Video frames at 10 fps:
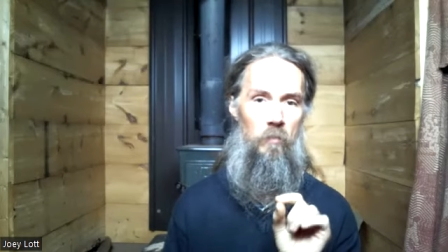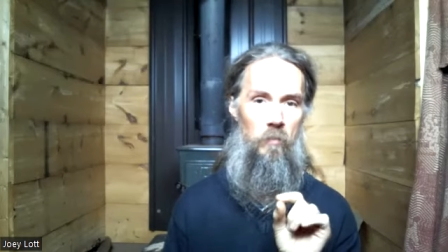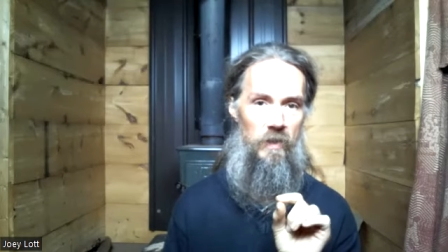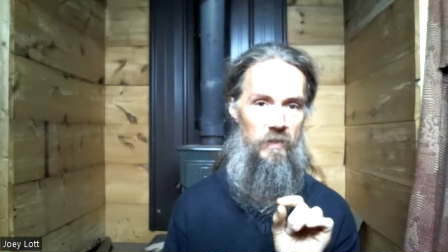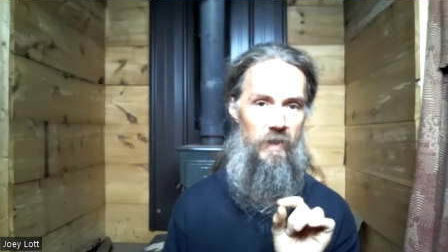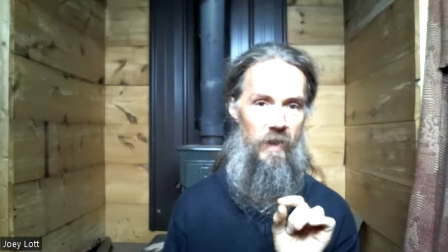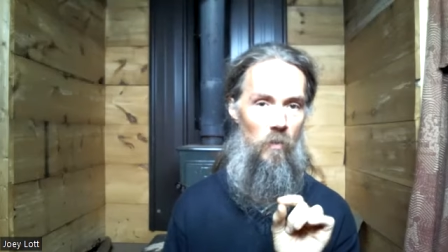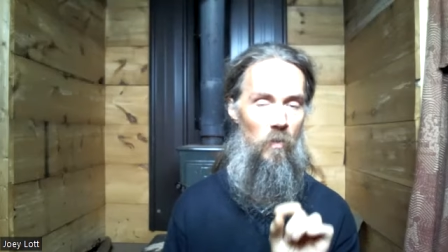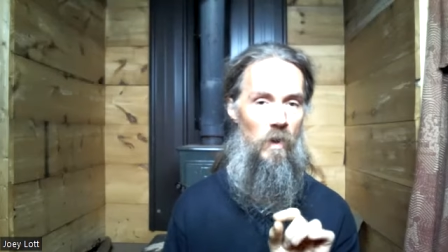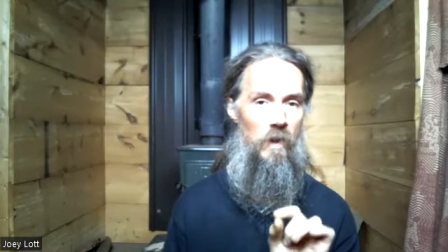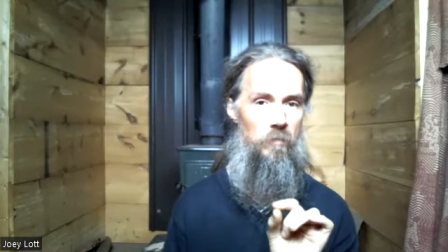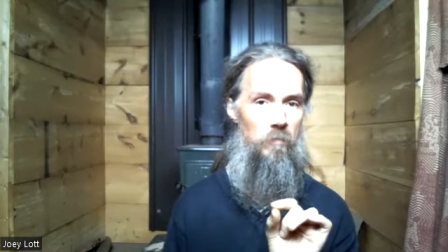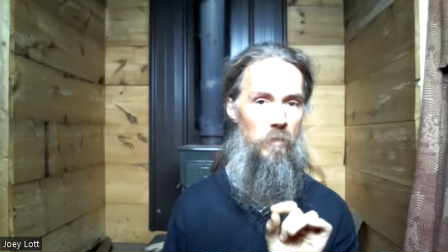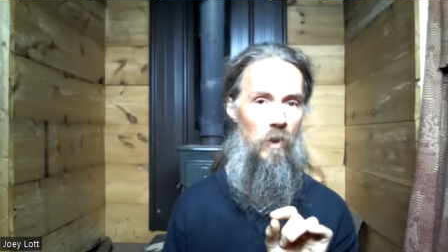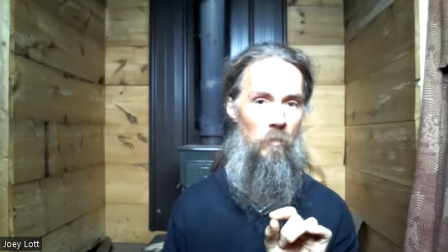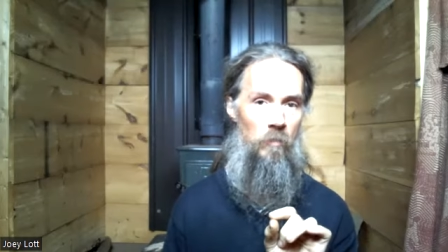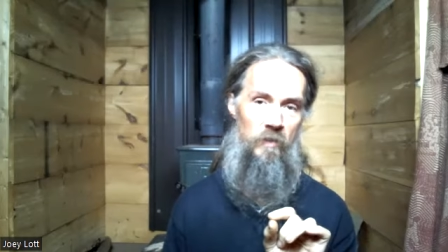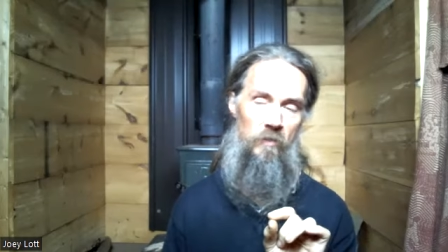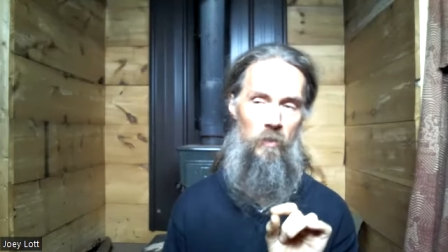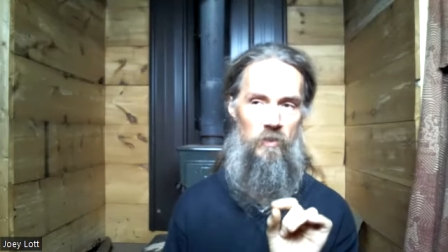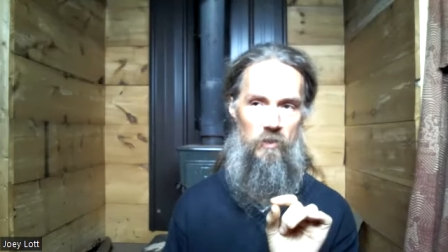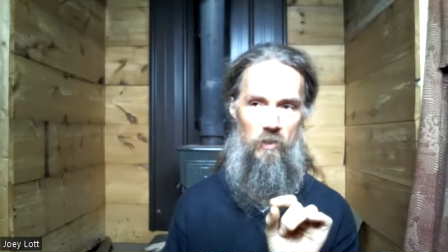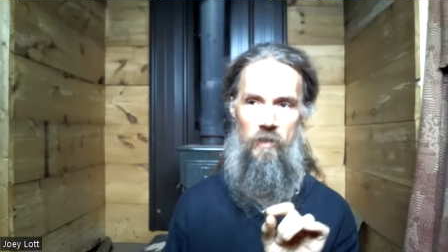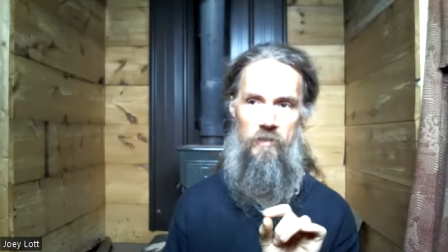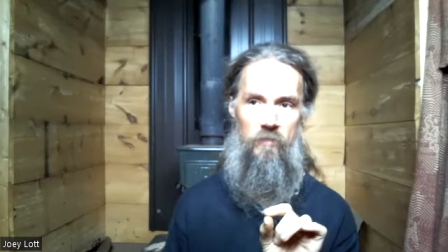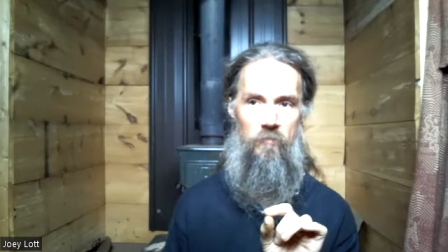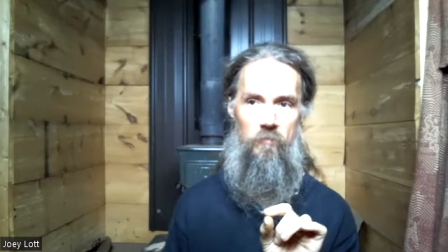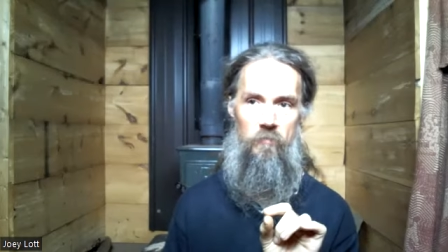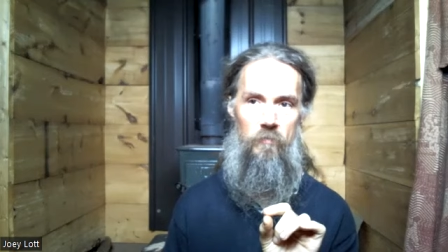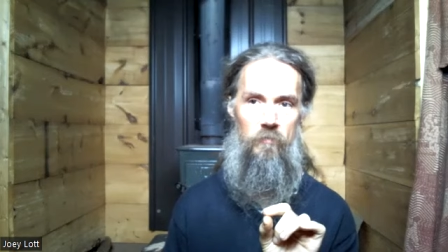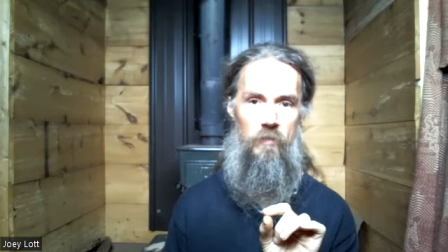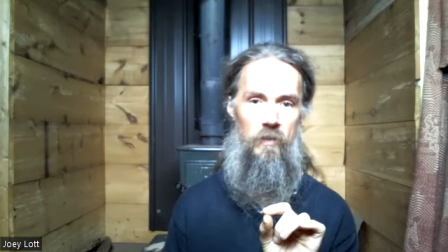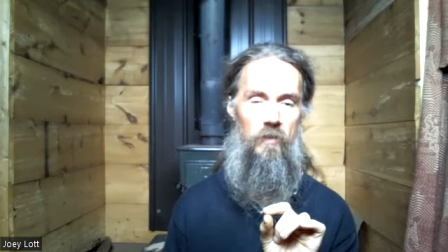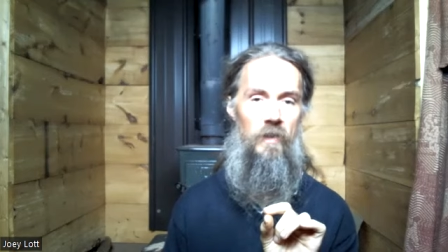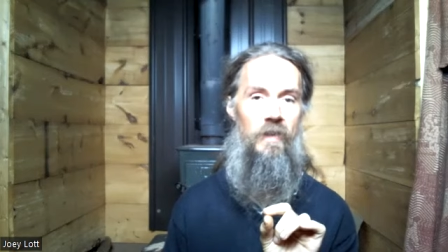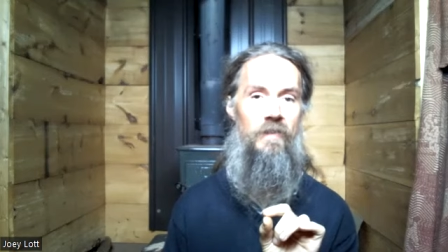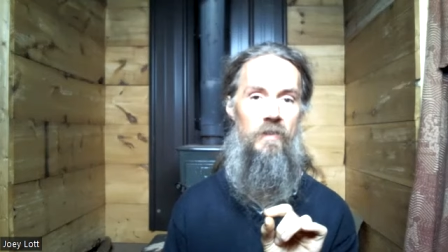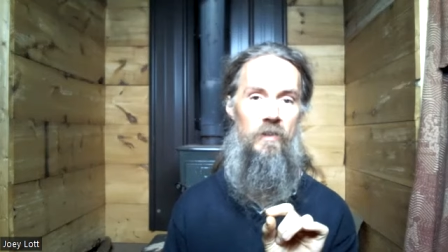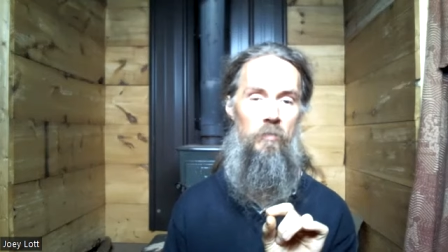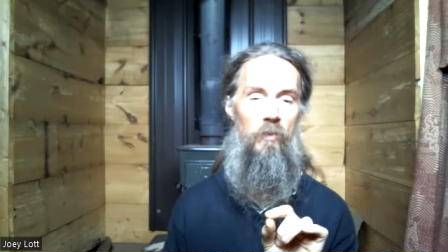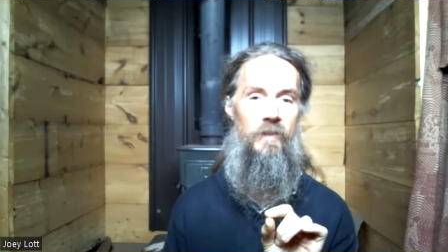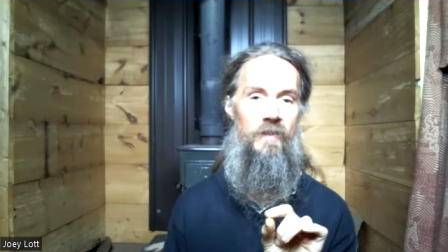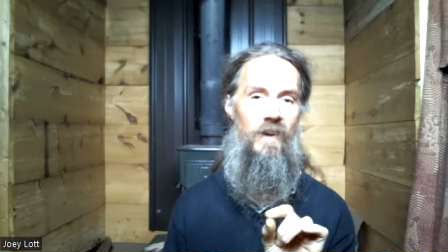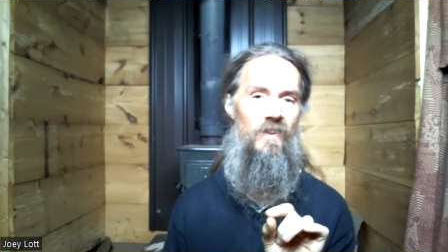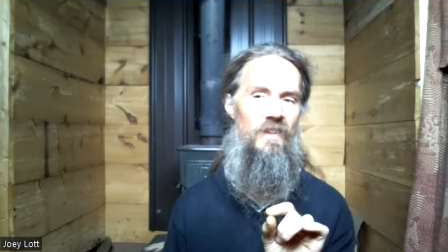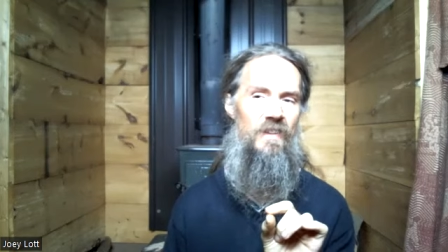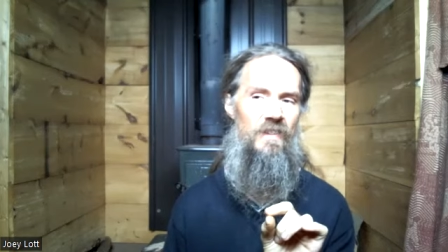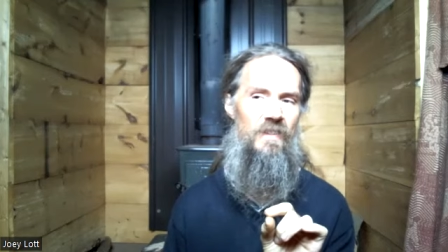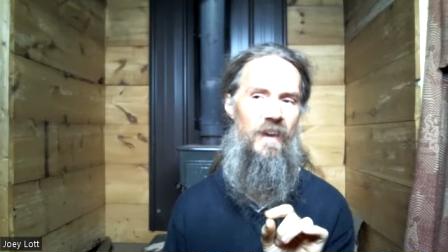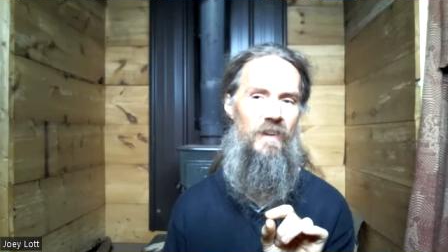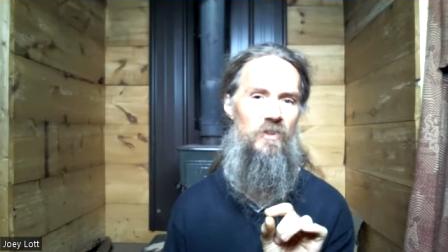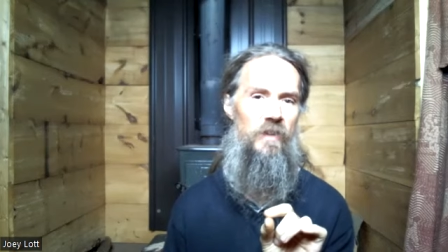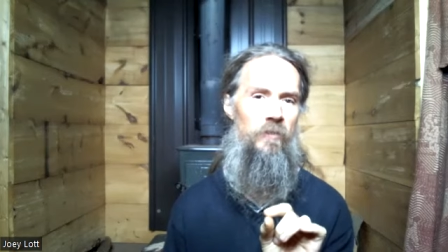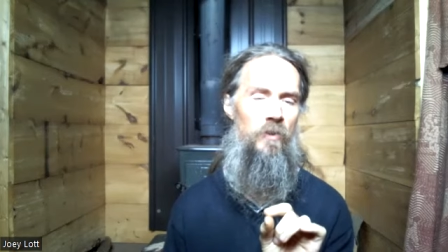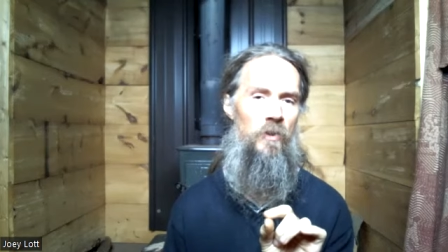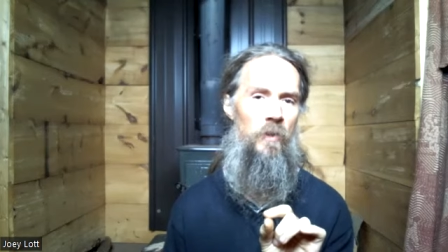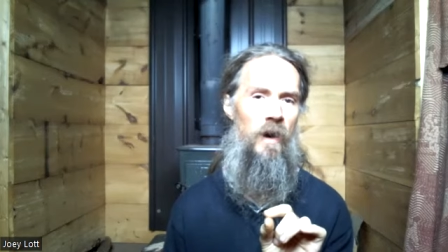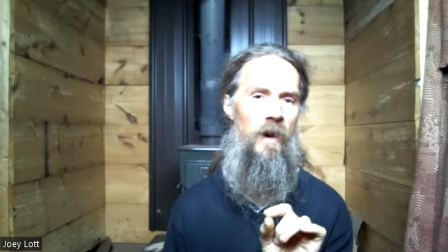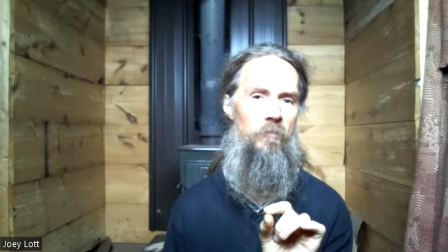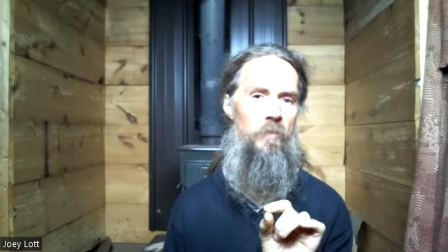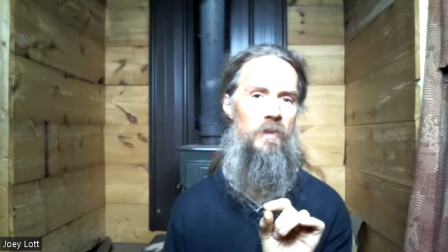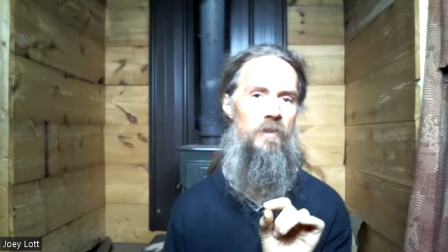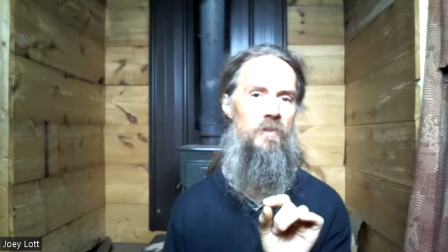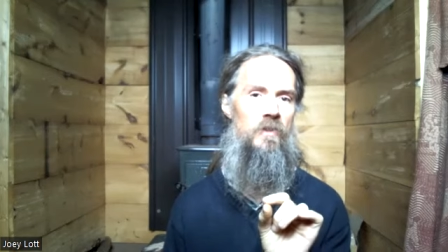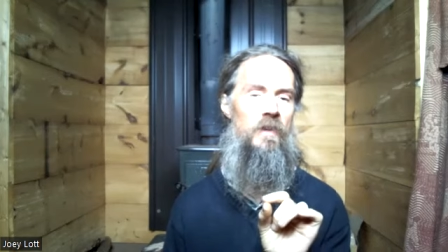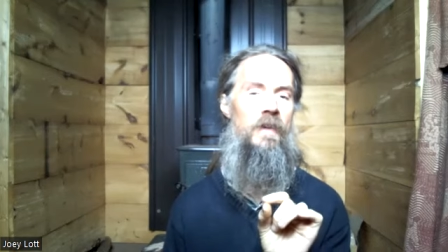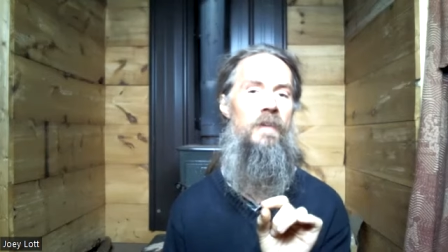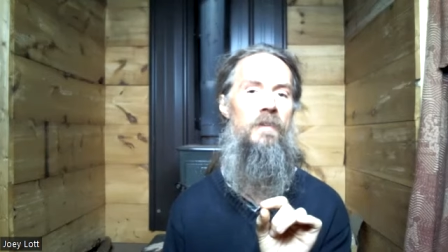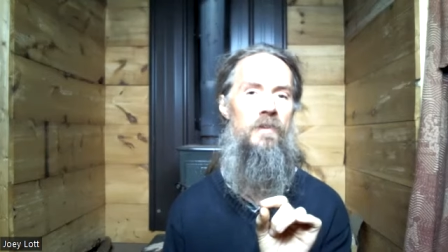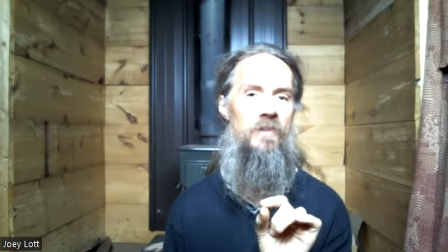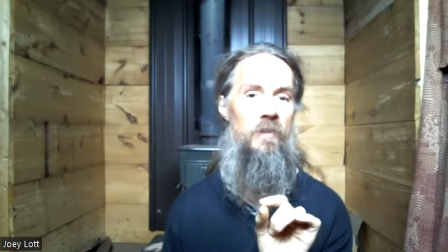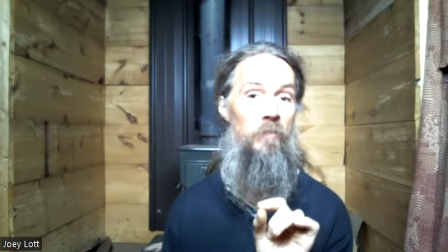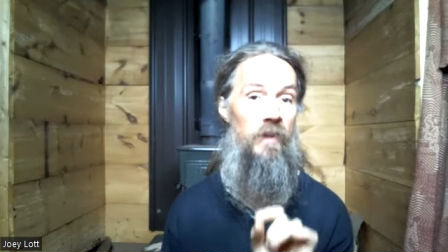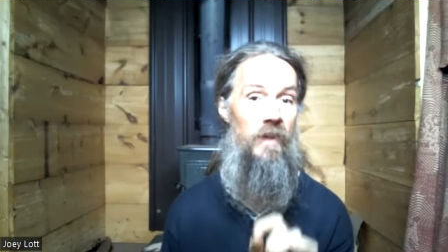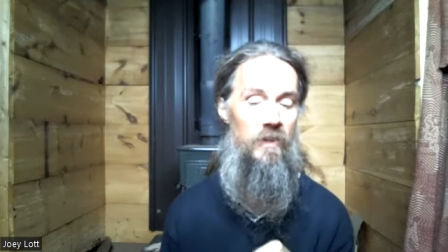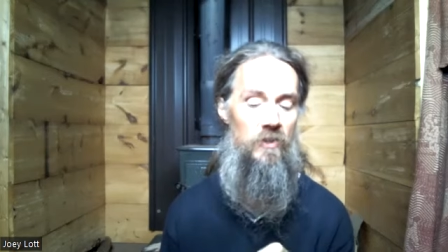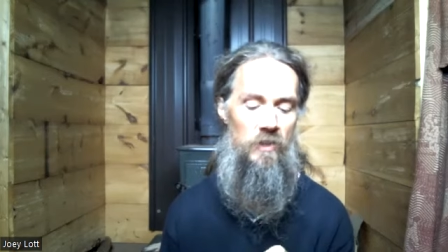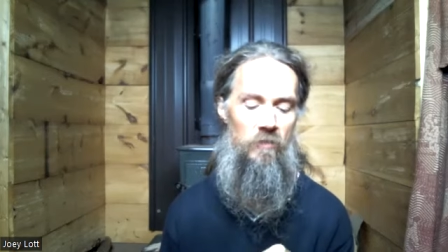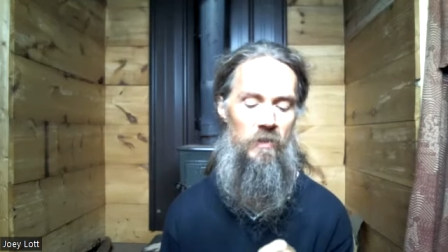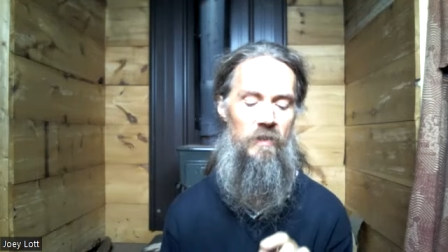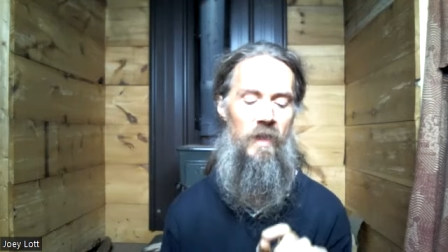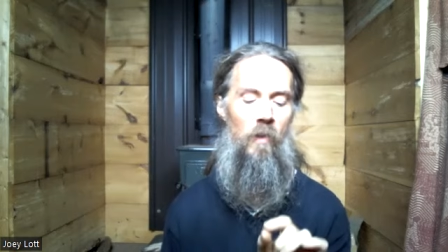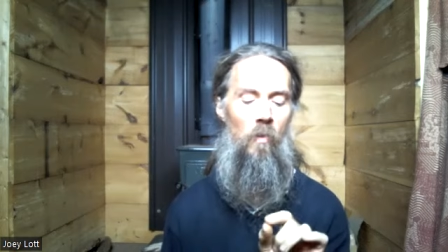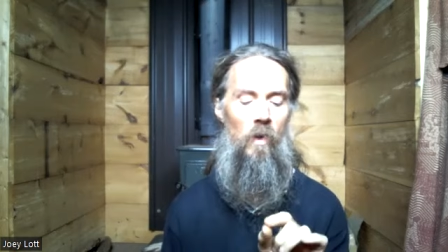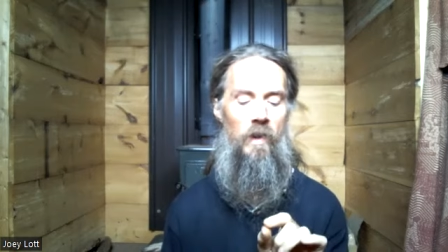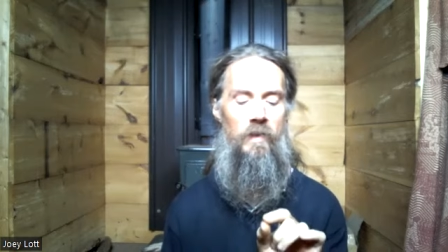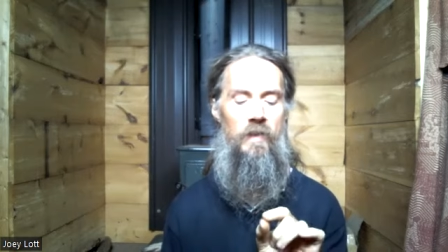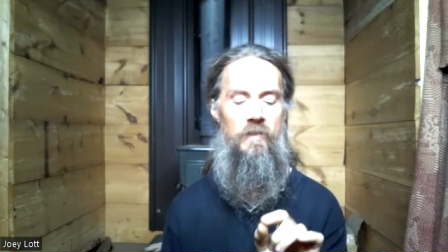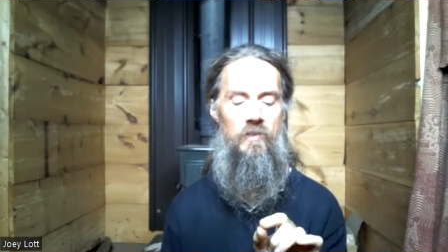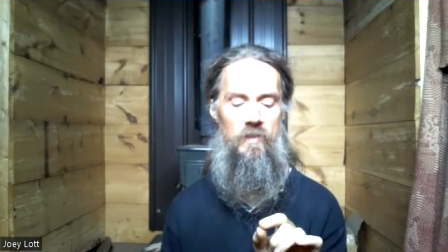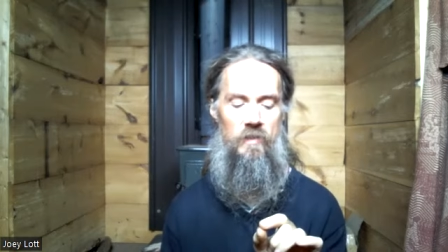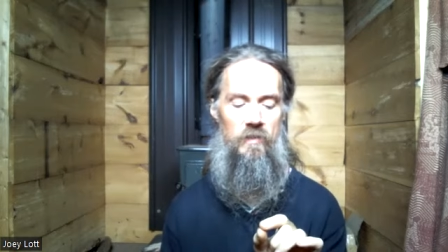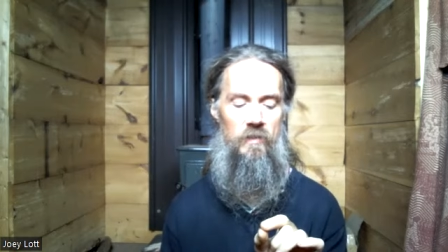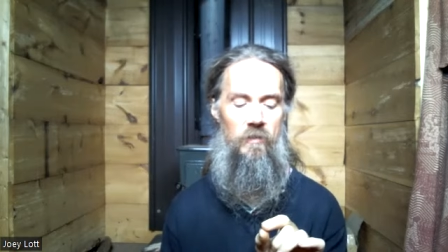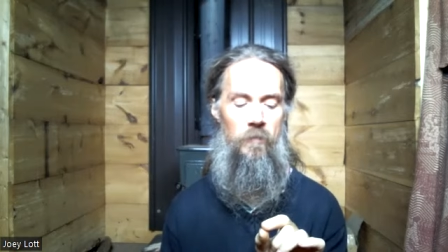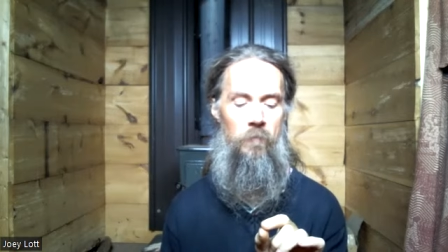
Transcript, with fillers: but in that one moment which as i've hinted or pointed out it doesn't actually ever arrive but there's a hint there's an implication of it in that one instant